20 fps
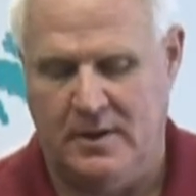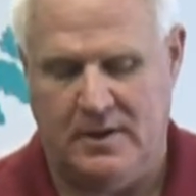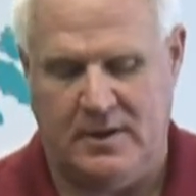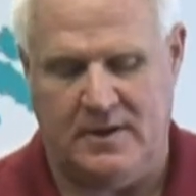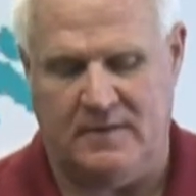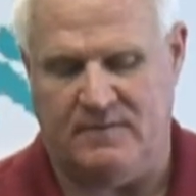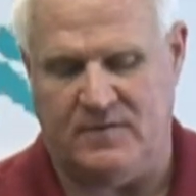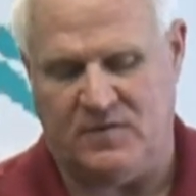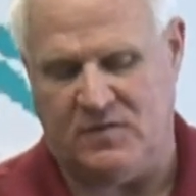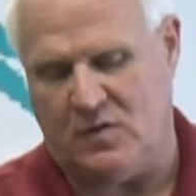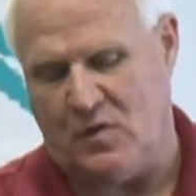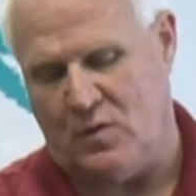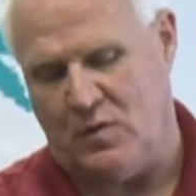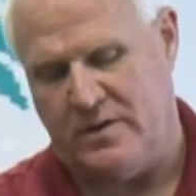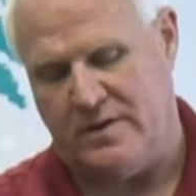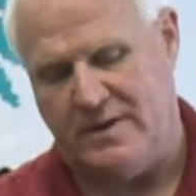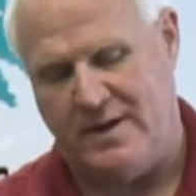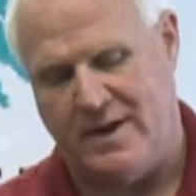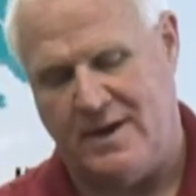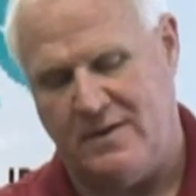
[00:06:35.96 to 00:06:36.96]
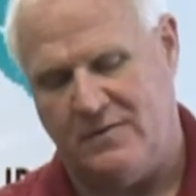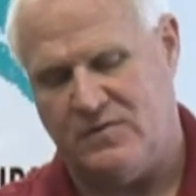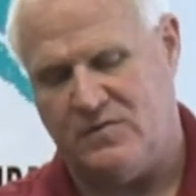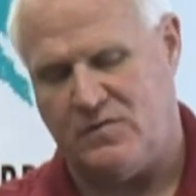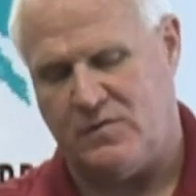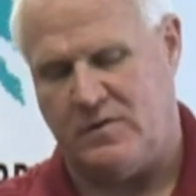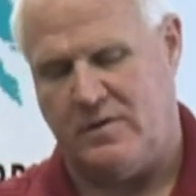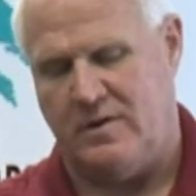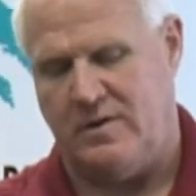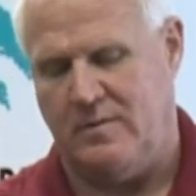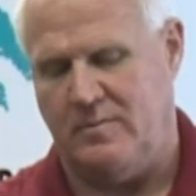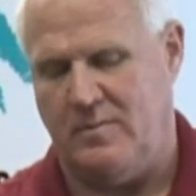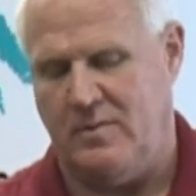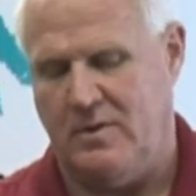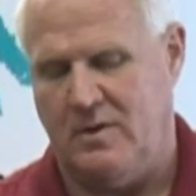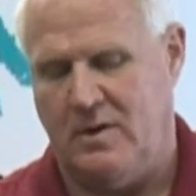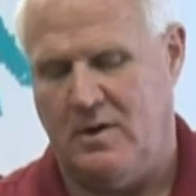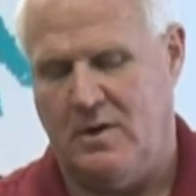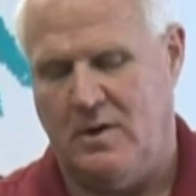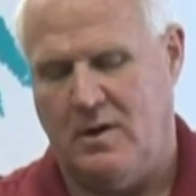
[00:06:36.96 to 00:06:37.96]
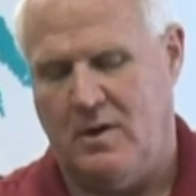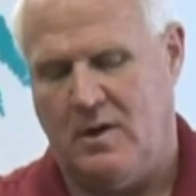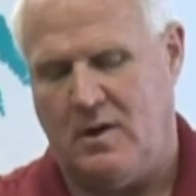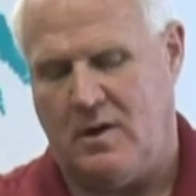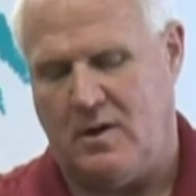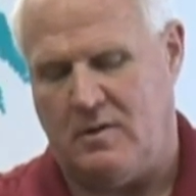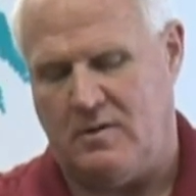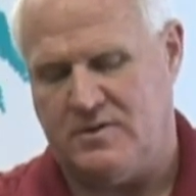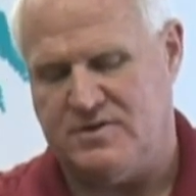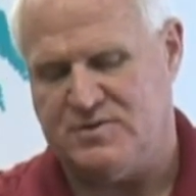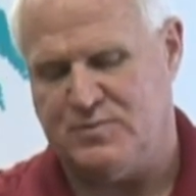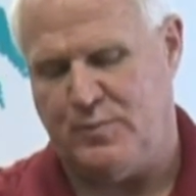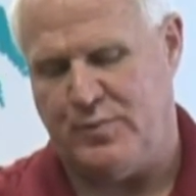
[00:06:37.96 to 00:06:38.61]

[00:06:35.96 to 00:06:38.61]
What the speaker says: If it's going downstream, always